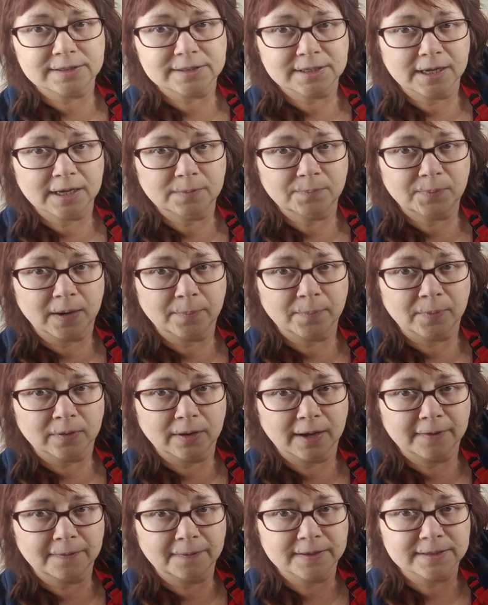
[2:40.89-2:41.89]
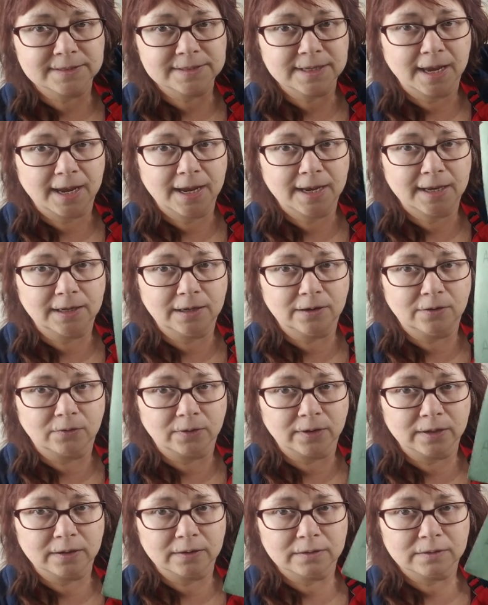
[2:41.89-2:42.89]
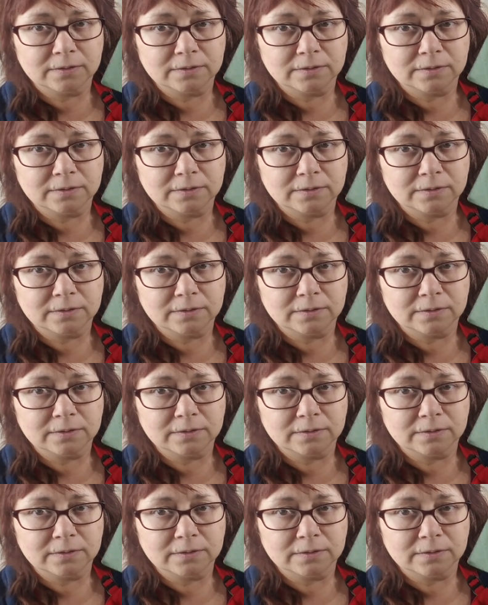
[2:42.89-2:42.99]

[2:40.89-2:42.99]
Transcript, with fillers: sandpaper like this eighty grit.